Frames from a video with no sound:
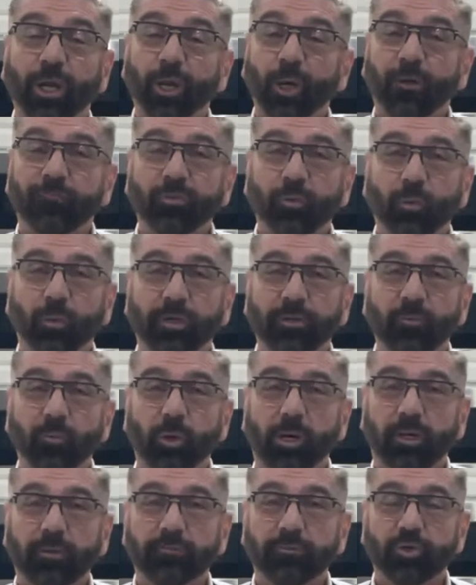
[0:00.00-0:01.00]
Hello
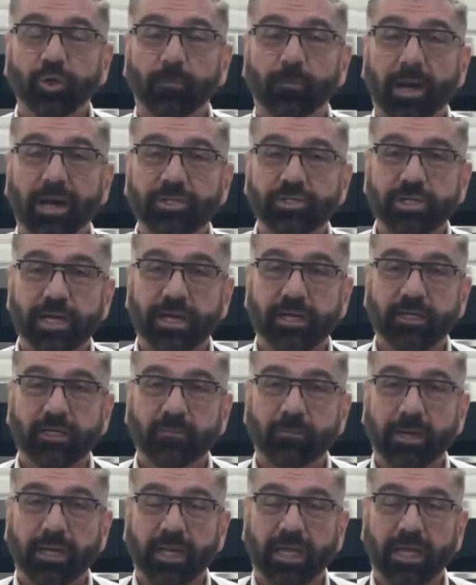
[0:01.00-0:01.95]
everyone, welcome to my channel.